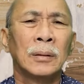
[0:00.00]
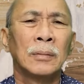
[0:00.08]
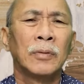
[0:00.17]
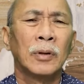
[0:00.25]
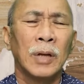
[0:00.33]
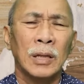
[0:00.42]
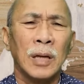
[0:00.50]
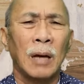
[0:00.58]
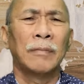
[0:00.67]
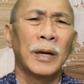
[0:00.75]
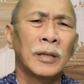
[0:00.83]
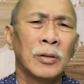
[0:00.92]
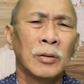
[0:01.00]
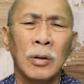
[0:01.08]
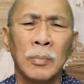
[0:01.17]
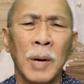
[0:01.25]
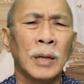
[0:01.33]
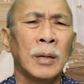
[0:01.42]
for the salvation
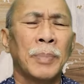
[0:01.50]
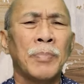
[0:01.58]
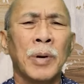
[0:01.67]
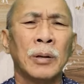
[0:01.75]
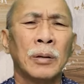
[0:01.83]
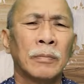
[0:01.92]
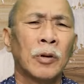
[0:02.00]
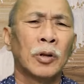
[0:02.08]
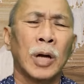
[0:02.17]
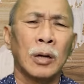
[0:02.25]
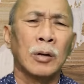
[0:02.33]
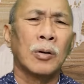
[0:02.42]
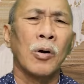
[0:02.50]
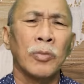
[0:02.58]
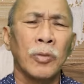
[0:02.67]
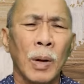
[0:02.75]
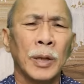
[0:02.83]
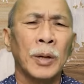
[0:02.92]
of other people, for the growth
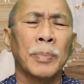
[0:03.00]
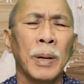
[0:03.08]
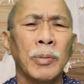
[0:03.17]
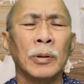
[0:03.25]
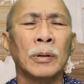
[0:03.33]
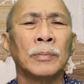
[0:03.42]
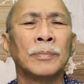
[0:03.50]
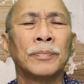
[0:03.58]
of other people,